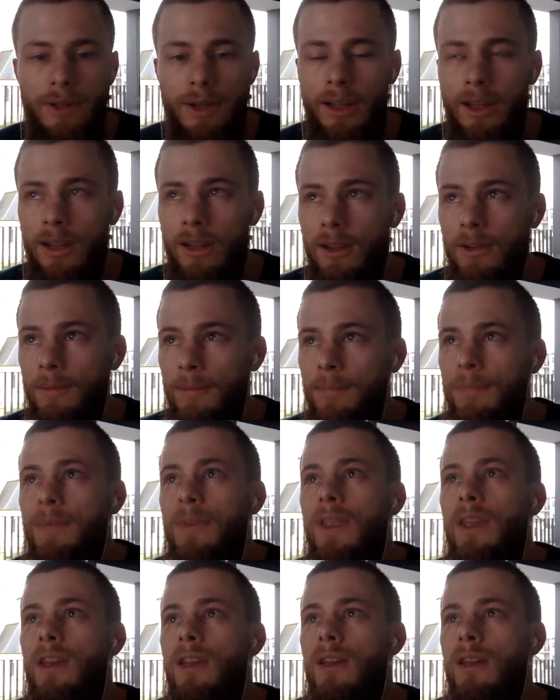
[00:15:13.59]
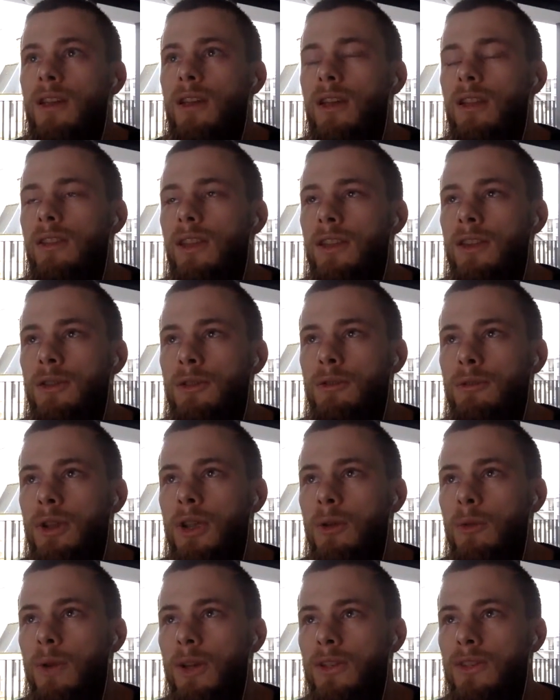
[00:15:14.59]
link. And then you're
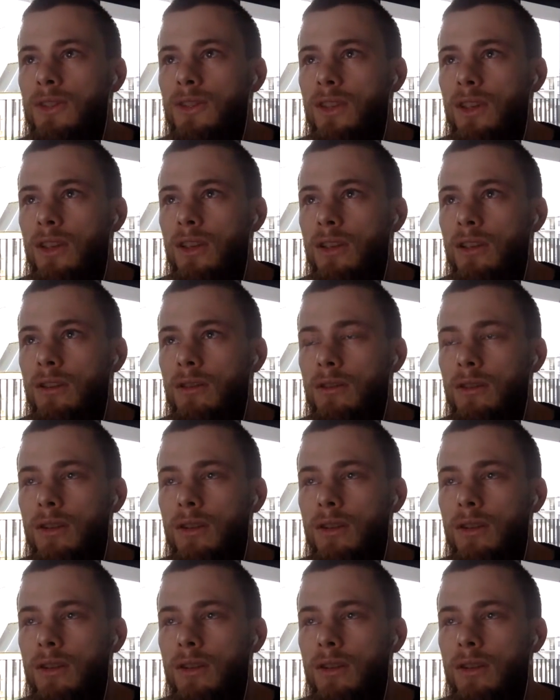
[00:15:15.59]
requesting,